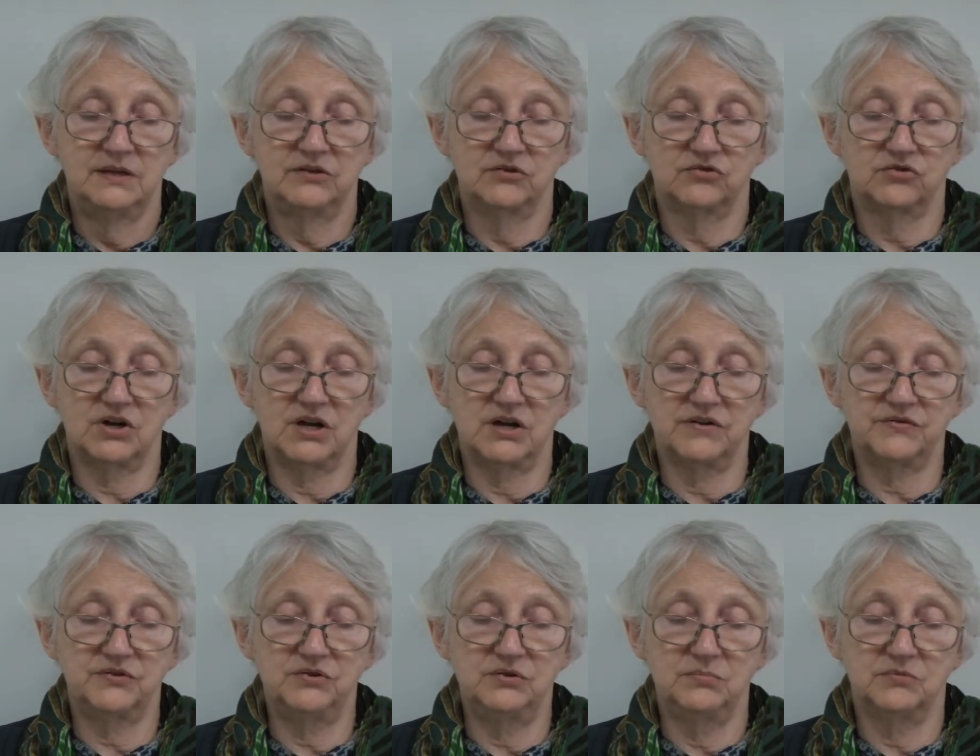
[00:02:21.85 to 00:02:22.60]
The
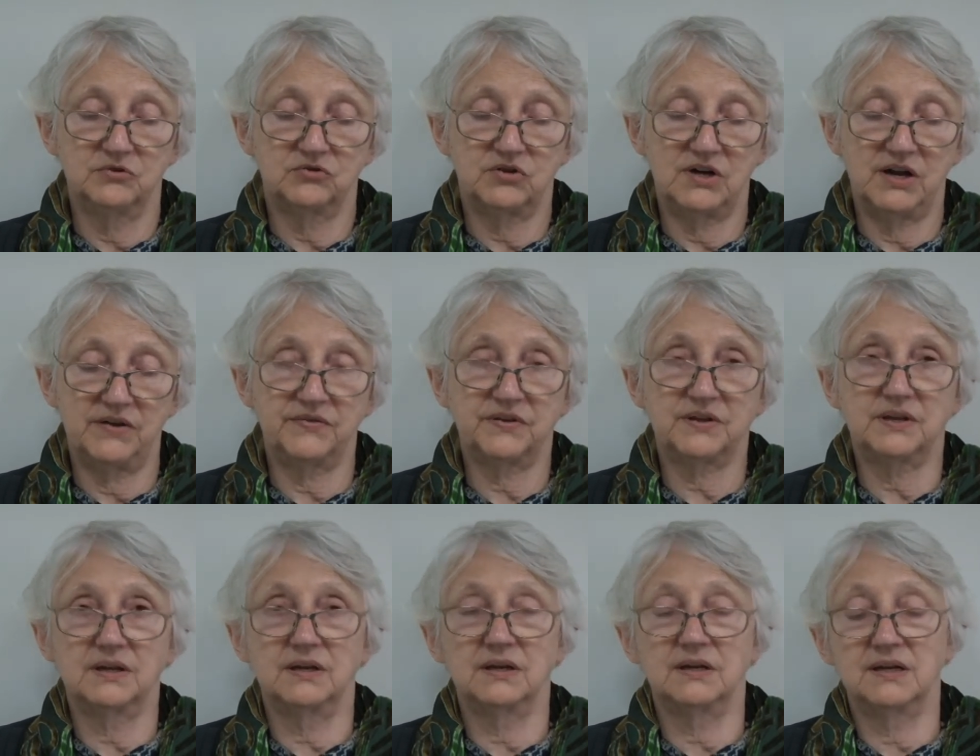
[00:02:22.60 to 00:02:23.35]
Draft Human
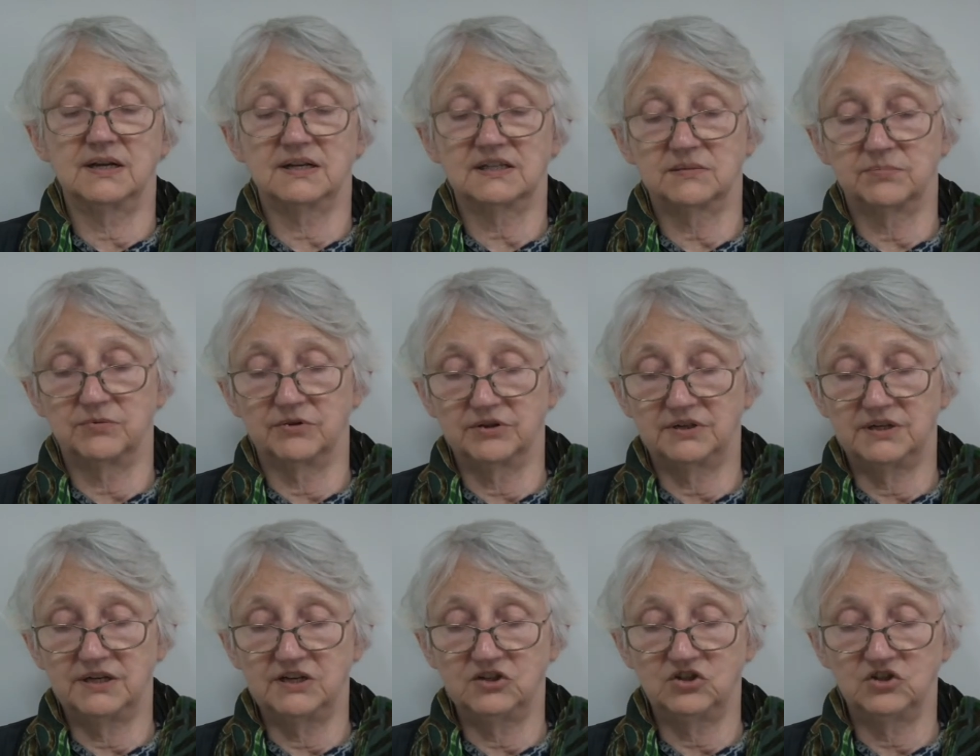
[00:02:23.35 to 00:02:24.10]
Trafficking and
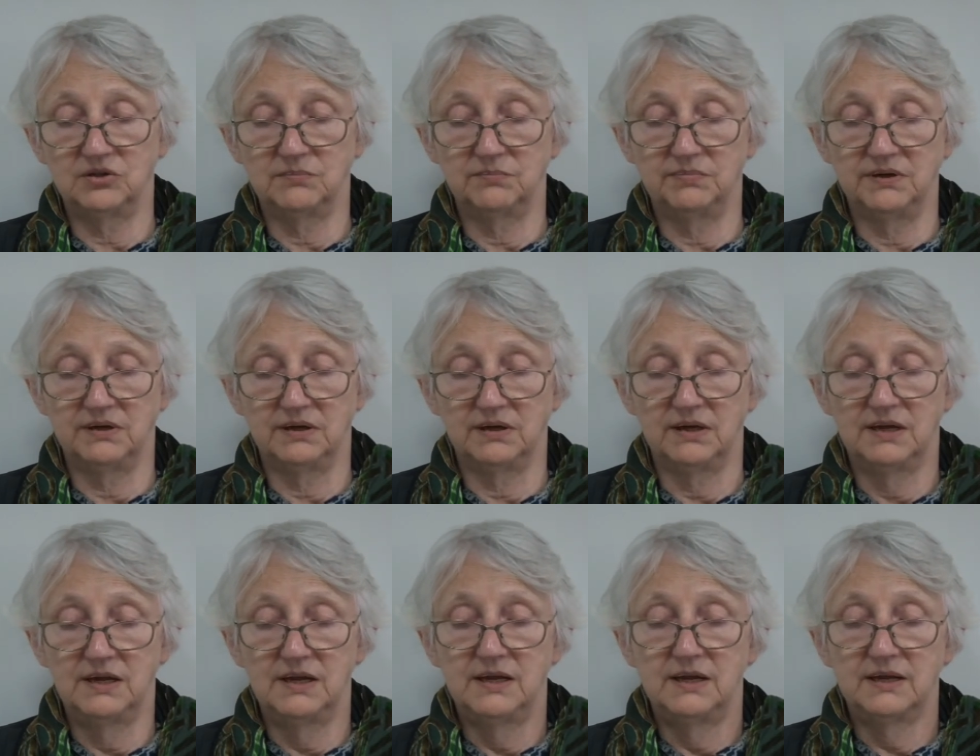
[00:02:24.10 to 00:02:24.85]
Exploitation
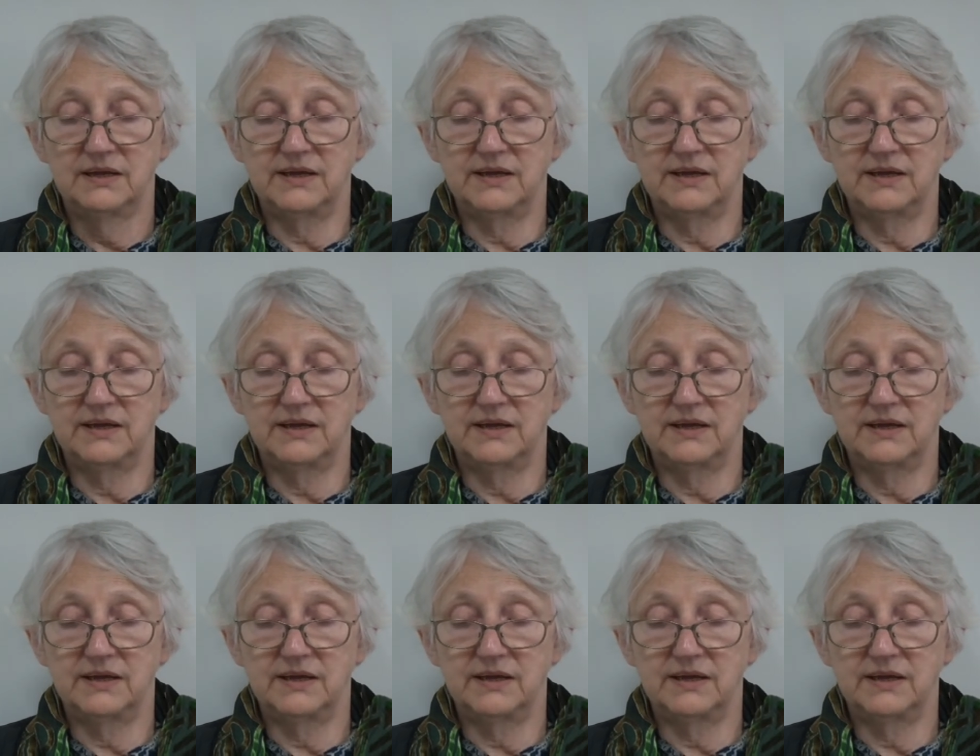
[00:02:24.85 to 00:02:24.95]
Bill